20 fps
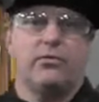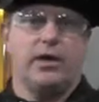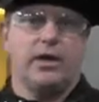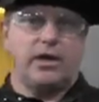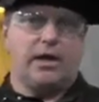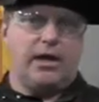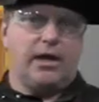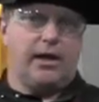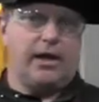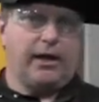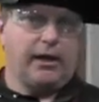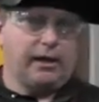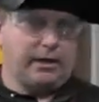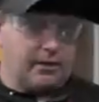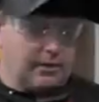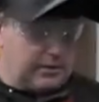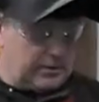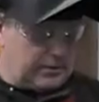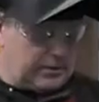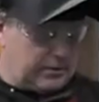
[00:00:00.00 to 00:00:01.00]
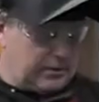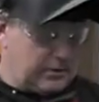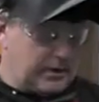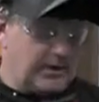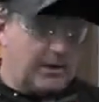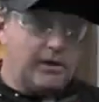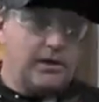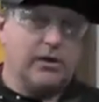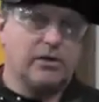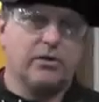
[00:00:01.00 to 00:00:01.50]
we can
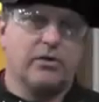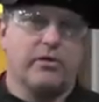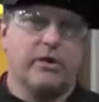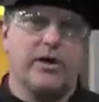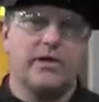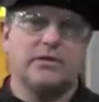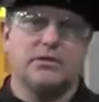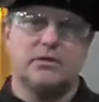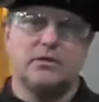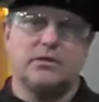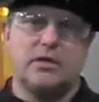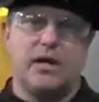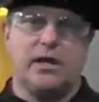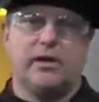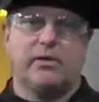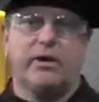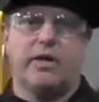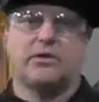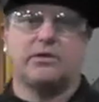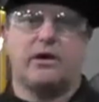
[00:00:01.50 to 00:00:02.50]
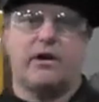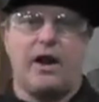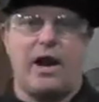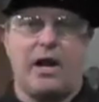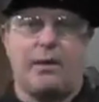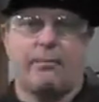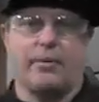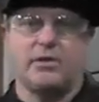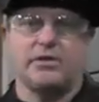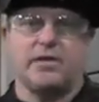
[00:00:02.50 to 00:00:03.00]
increase and decrease our
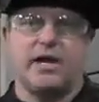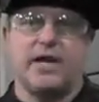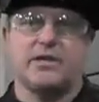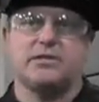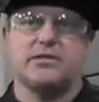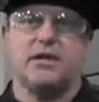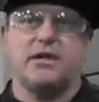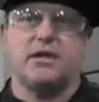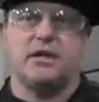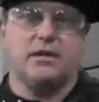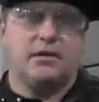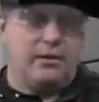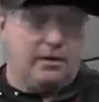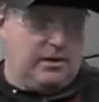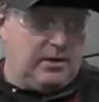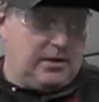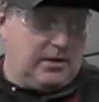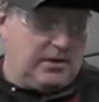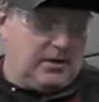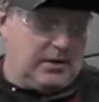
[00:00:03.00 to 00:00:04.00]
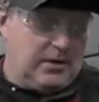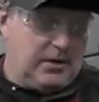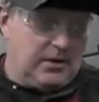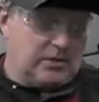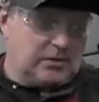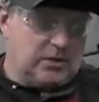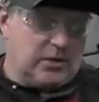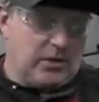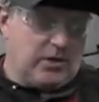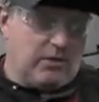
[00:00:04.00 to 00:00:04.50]
amperage as needed.
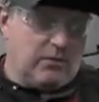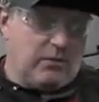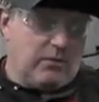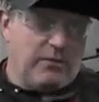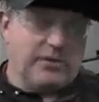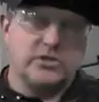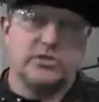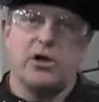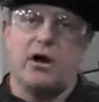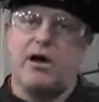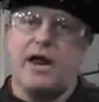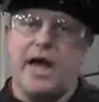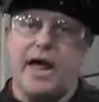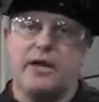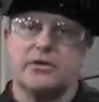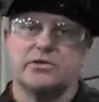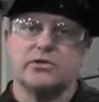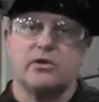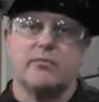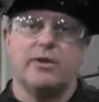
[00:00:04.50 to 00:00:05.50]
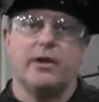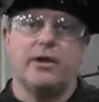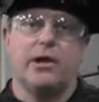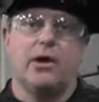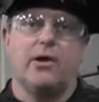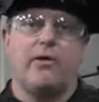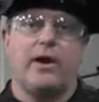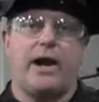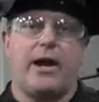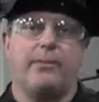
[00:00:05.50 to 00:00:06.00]
So when we start out, it's going to be
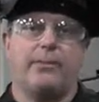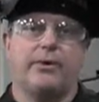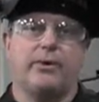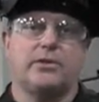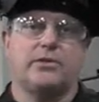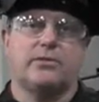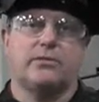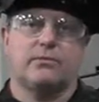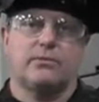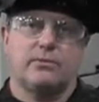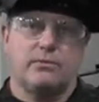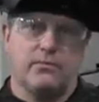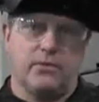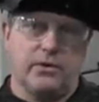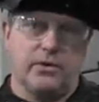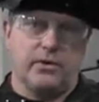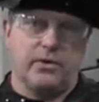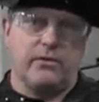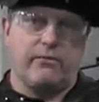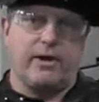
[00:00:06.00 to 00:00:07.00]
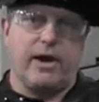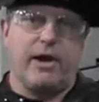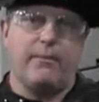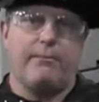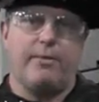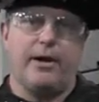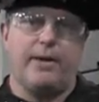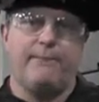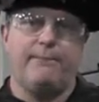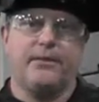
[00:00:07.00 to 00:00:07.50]
low amperage. We're going to
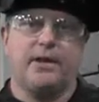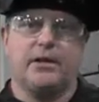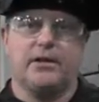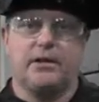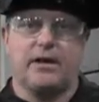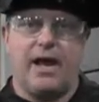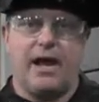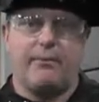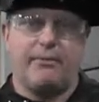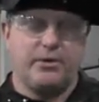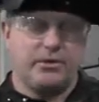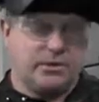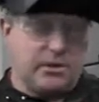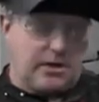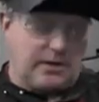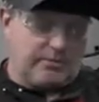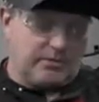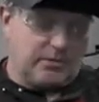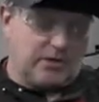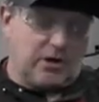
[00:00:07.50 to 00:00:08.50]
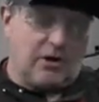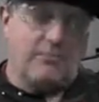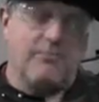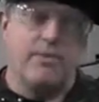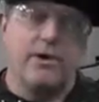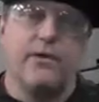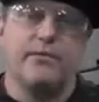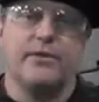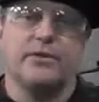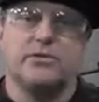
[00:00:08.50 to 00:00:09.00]
ramp up, get the amperage up, start
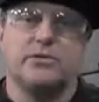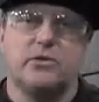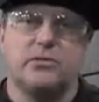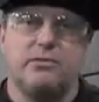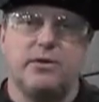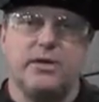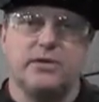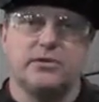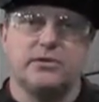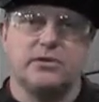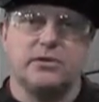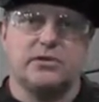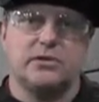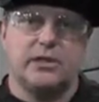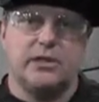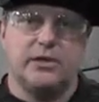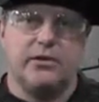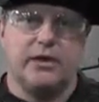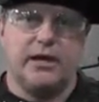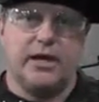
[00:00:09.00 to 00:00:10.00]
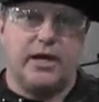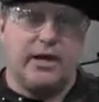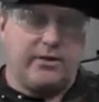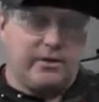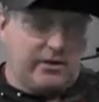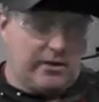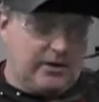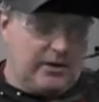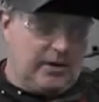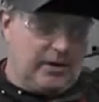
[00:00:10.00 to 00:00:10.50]
melting the two pieces of steel
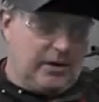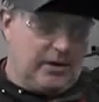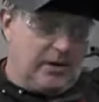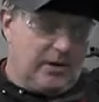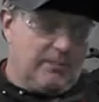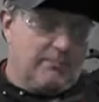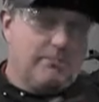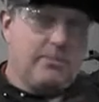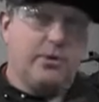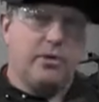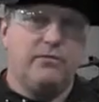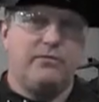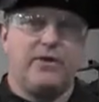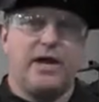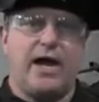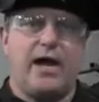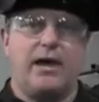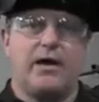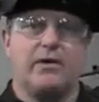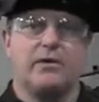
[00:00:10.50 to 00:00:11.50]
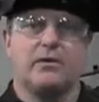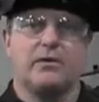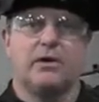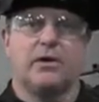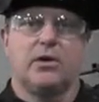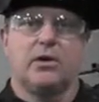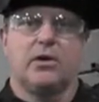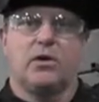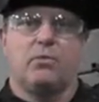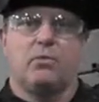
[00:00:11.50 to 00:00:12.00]
together, move down.
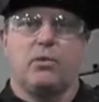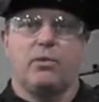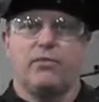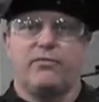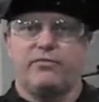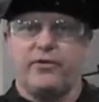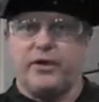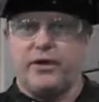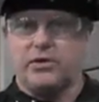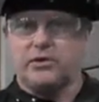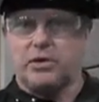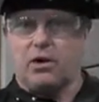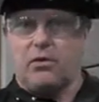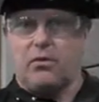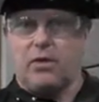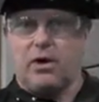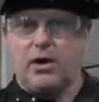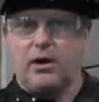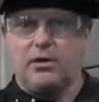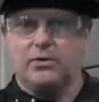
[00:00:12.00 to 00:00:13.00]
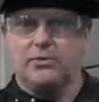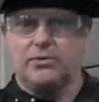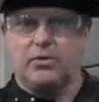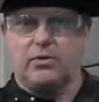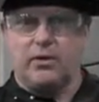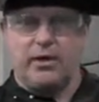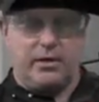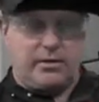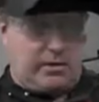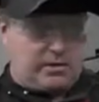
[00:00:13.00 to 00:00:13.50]
When we finish our weld
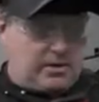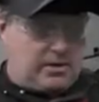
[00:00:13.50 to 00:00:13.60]
joint,